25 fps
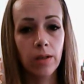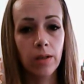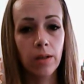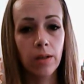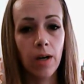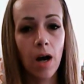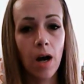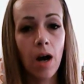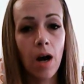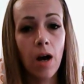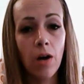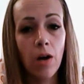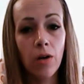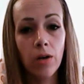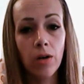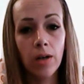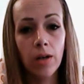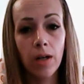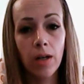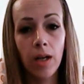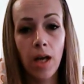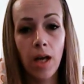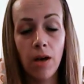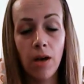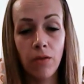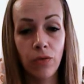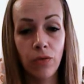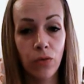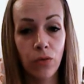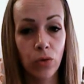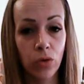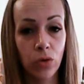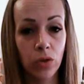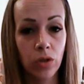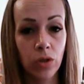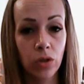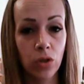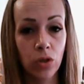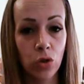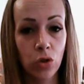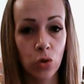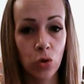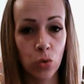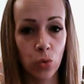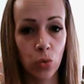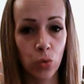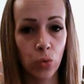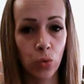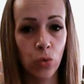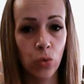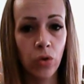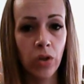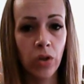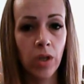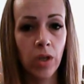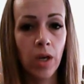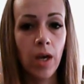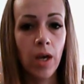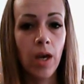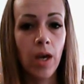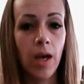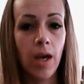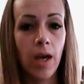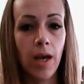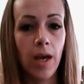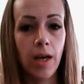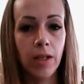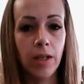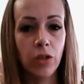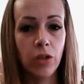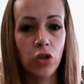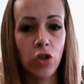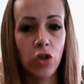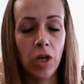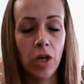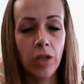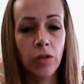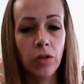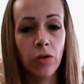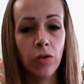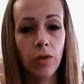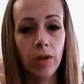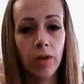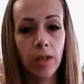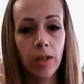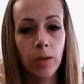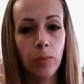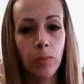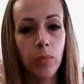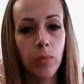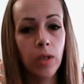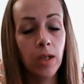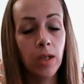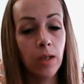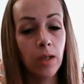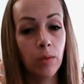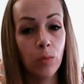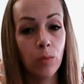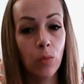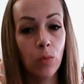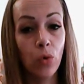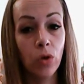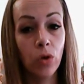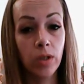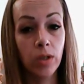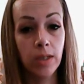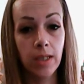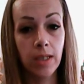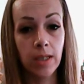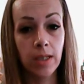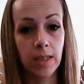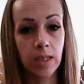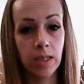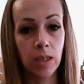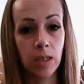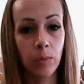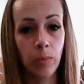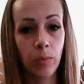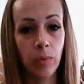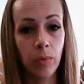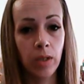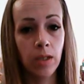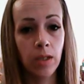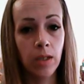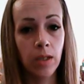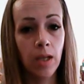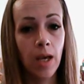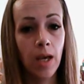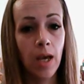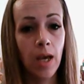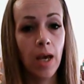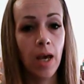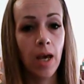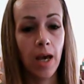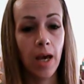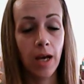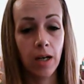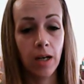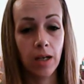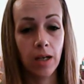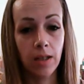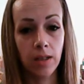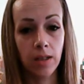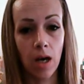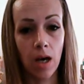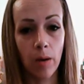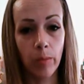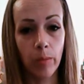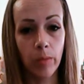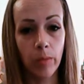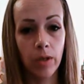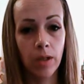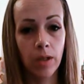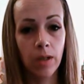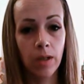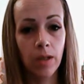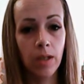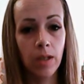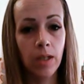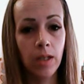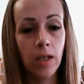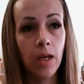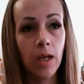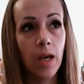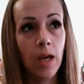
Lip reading: our love for the truth and generally being more disciplined economically,